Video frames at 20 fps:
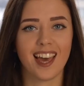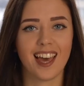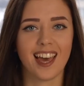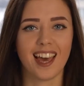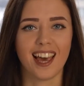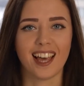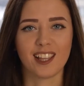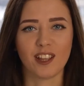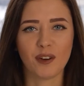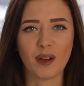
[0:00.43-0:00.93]

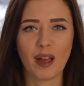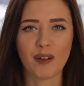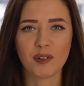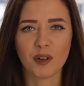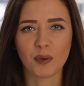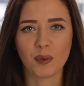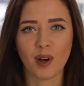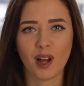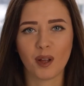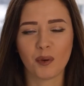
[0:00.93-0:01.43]
Hello
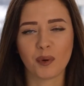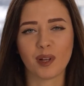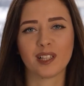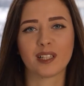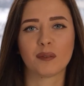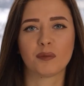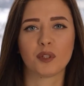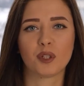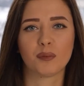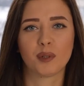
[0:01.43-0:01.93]
everyone,
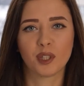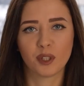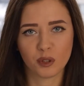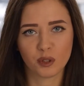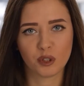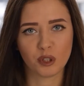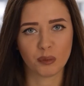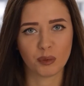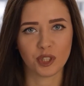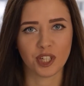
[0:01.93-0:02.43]
welcome to my
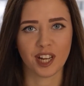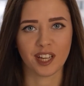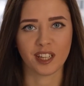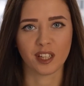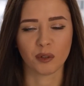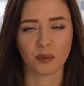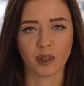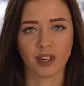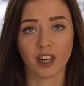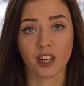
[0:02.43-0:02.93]
YouTube
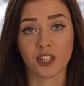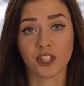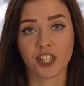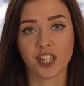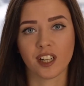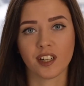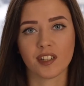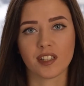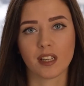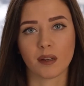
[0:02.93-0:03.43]
channel where I
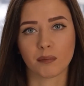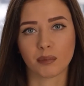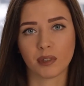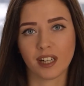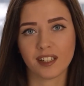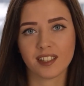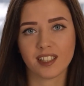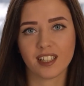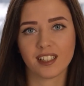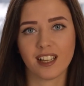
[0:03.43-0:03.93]
share some
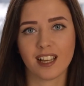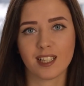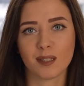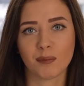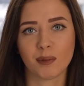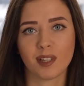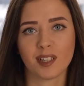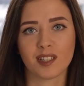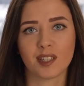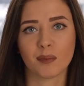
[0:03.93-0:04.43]
practical
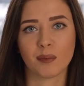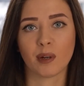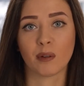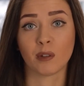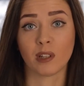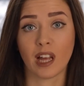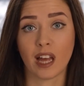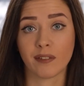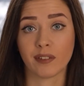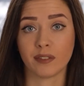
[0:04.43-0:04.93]
aspects
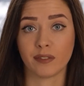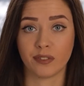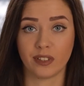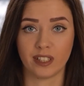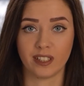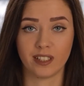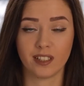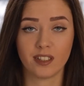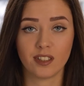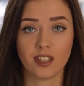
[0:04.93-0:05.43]
about life in
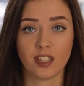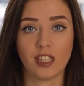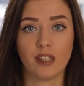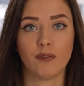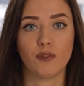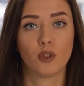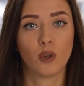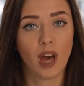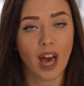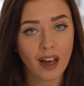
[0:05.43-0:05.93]
Finland. If
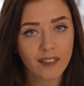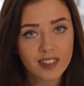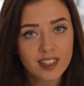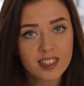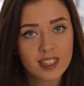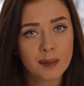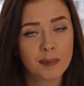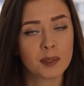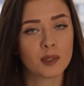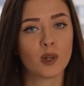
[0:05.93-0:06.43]
you haven't
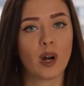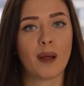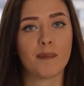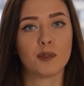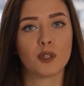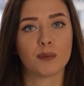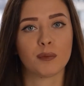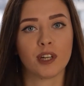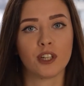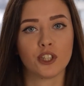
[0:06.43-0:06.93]
subscribed
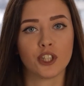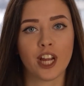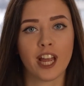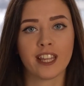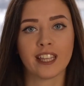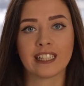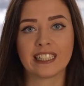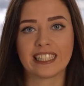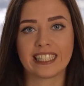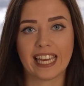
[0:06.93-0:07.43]
to my
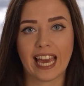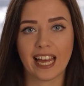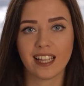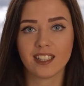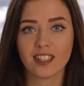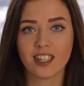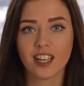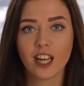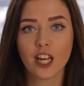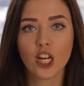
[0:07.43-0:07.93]
channel yet,
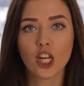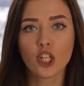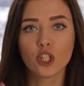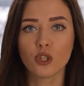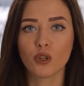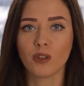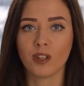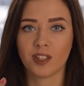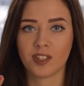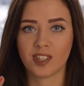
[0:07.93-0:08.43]

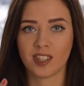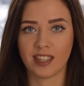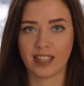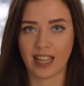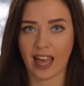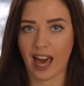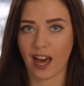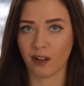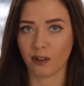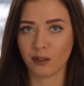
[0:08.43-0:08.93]
do this
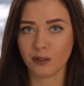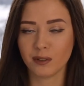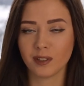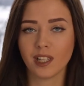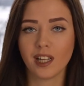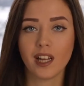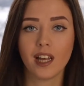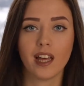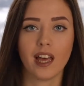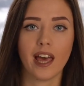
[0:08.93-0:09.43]
now
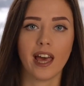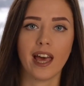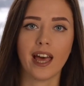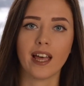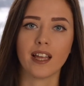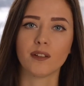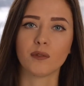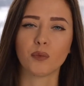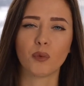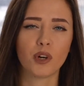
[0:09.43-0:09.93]

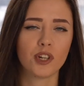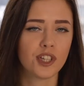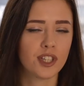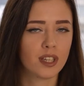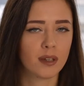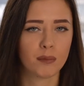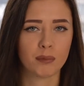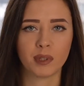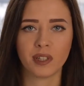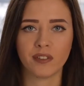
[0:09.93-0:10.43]
and watch
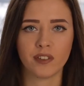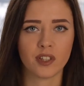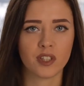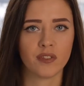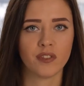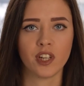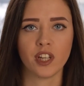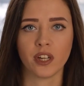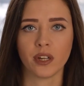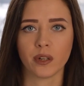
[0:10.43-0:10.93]
some previous
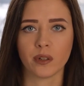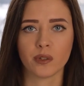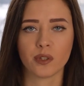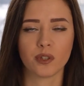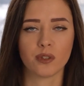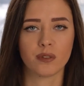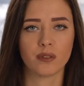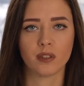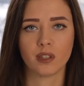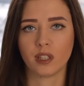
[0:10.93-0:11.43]

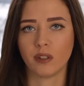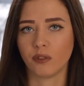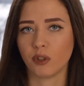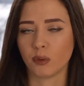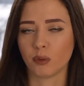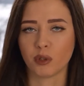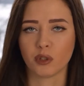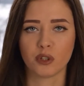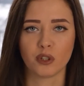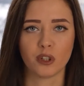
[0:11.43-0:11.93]
videos if you
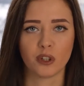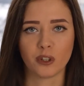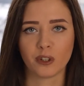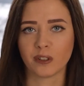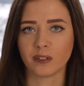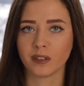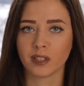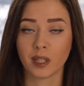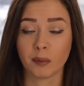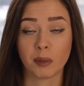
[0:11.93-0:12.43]
want to
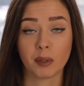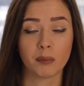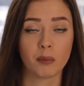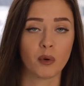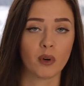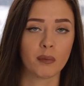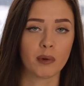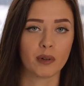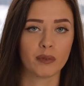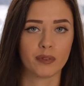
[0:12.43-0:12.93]
learn a bit
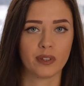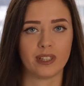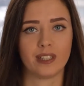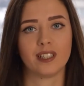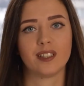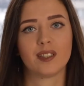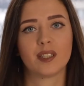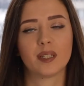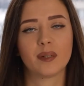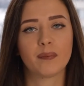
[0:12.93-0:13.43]
more about
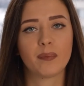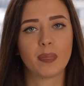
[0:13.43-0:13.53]
Finland.